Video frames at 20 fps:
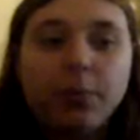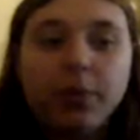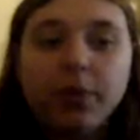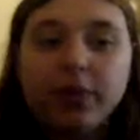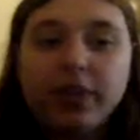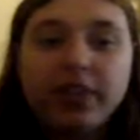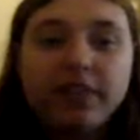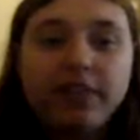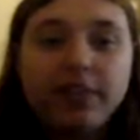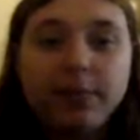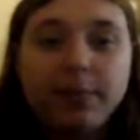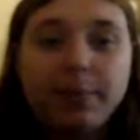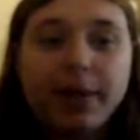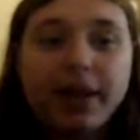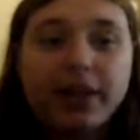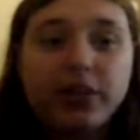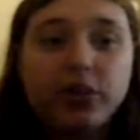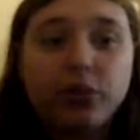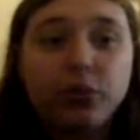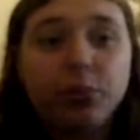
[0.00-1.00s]
we'll give you
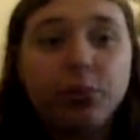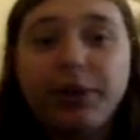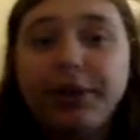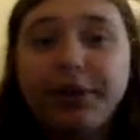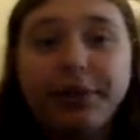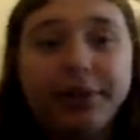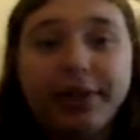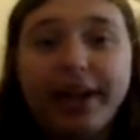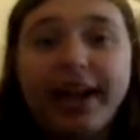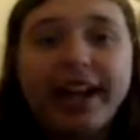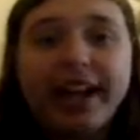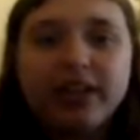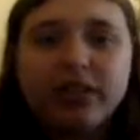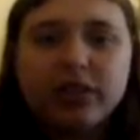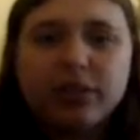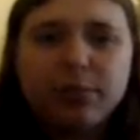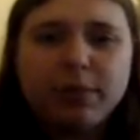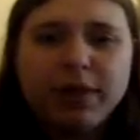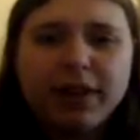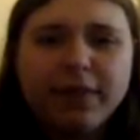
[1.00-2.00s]
back your real
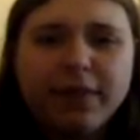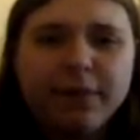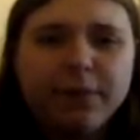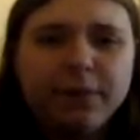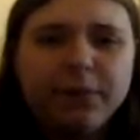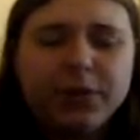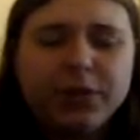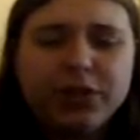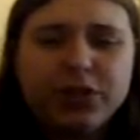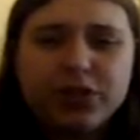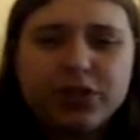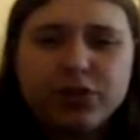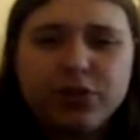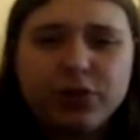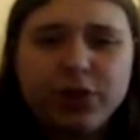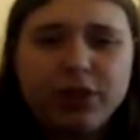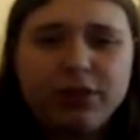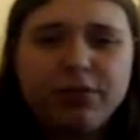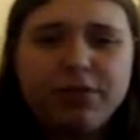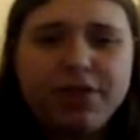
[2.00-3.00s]
legs. Well,
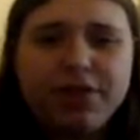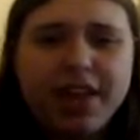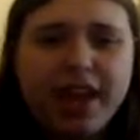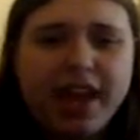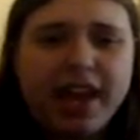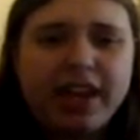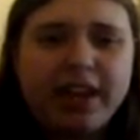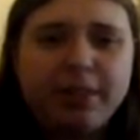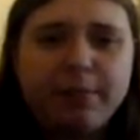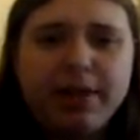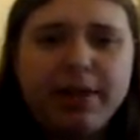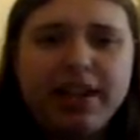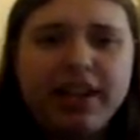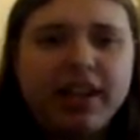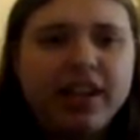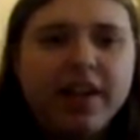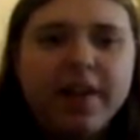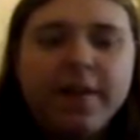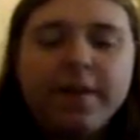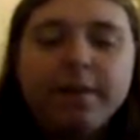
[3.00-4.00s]
screw that. I mean,
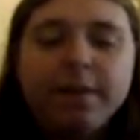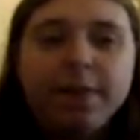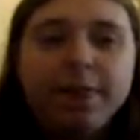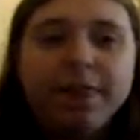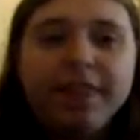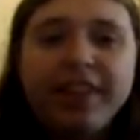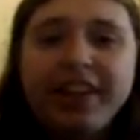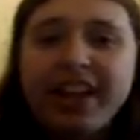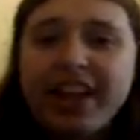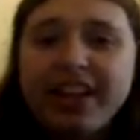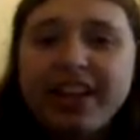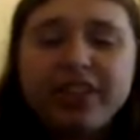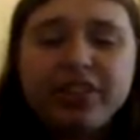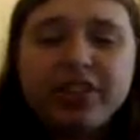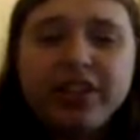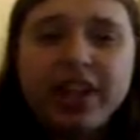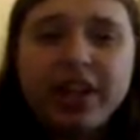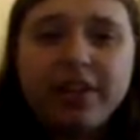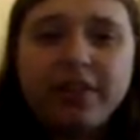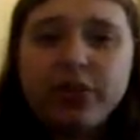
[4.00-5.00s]
he has
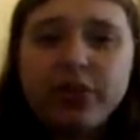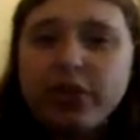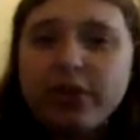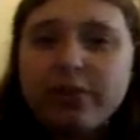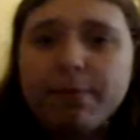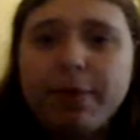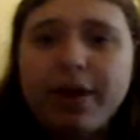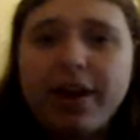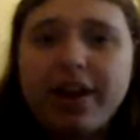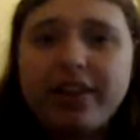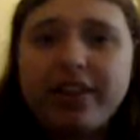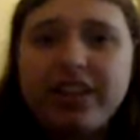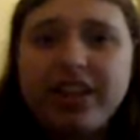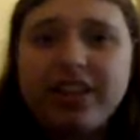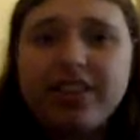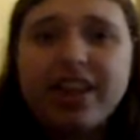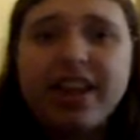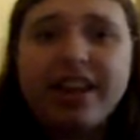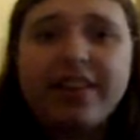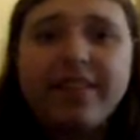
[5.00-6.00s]
an avatar
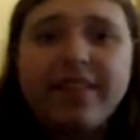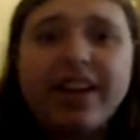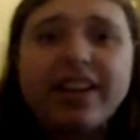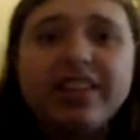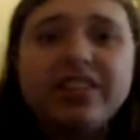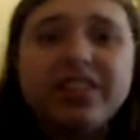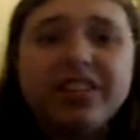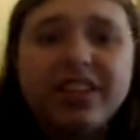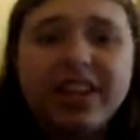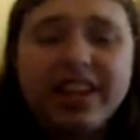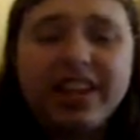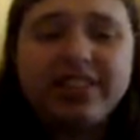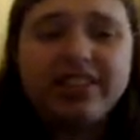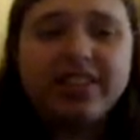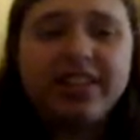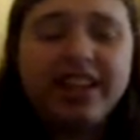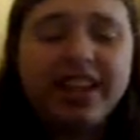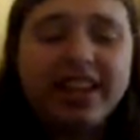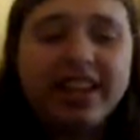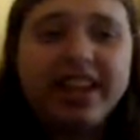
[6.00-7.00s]
body that has legs
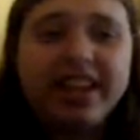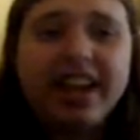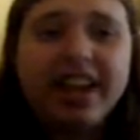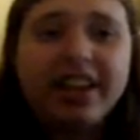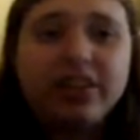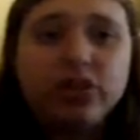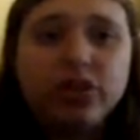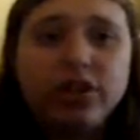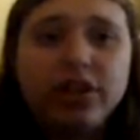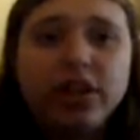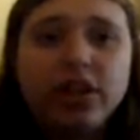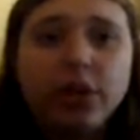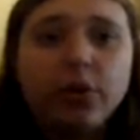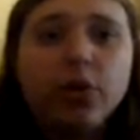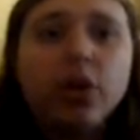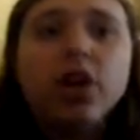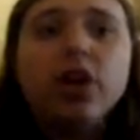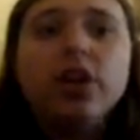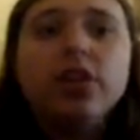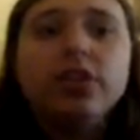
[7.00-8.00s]
that he can actually, you know,
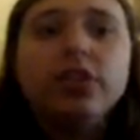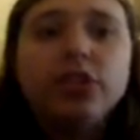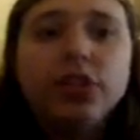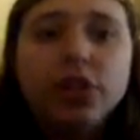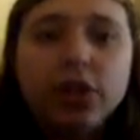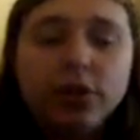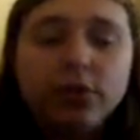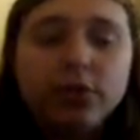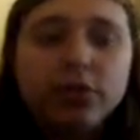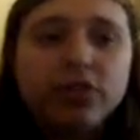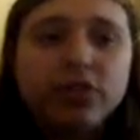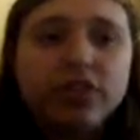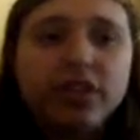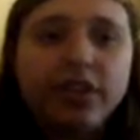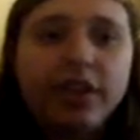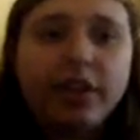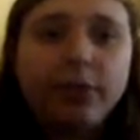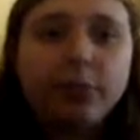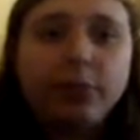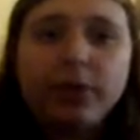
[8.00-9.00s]
use to,
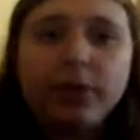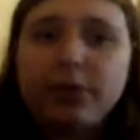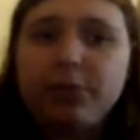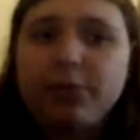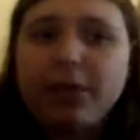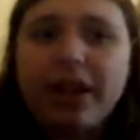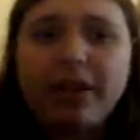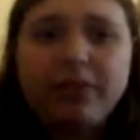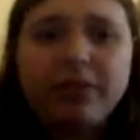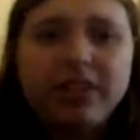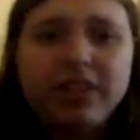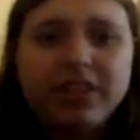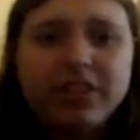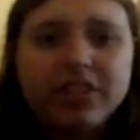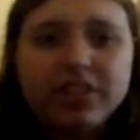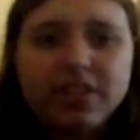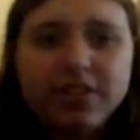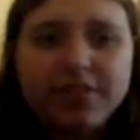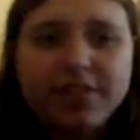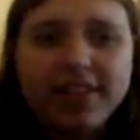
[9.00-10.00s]
like, run around in and
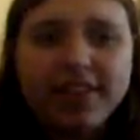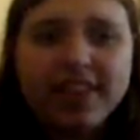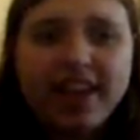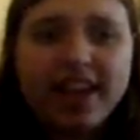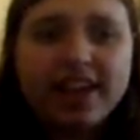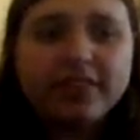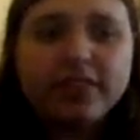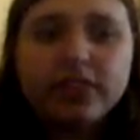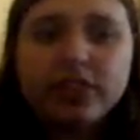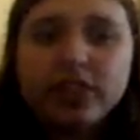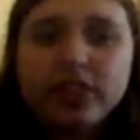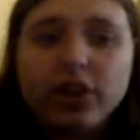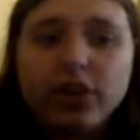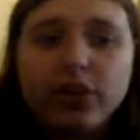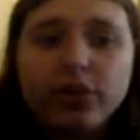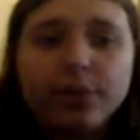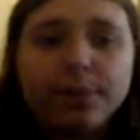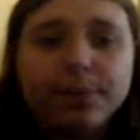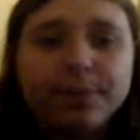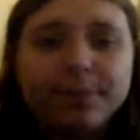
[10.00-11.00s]
stuff like that.
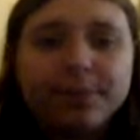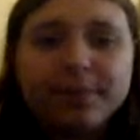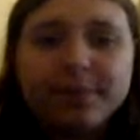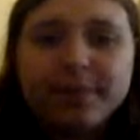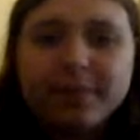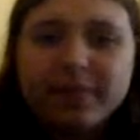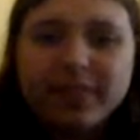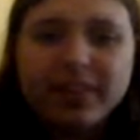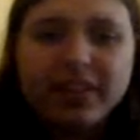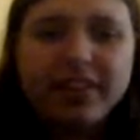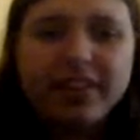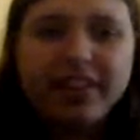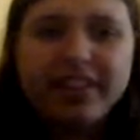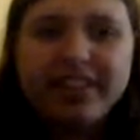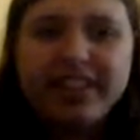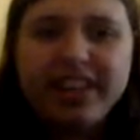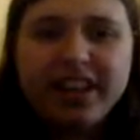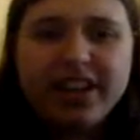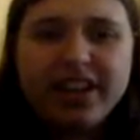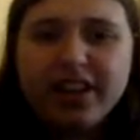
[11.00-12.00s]
So,
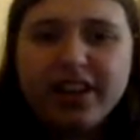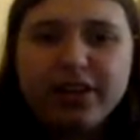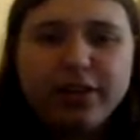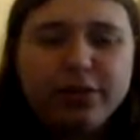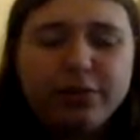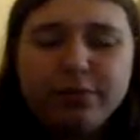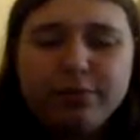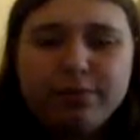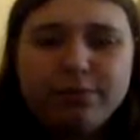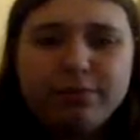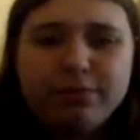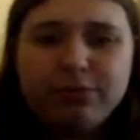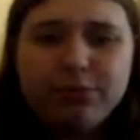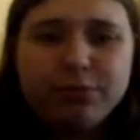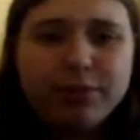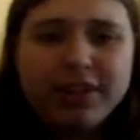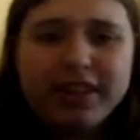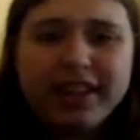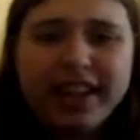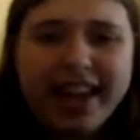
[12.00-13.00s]
you know,
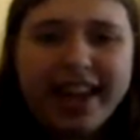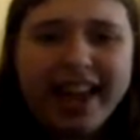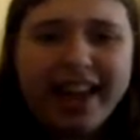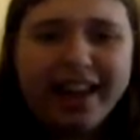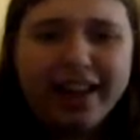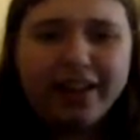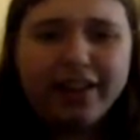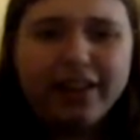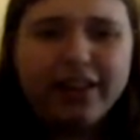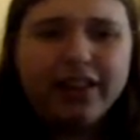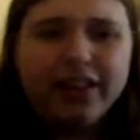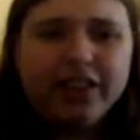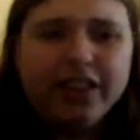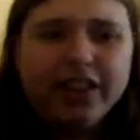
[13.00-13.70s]
what the hell?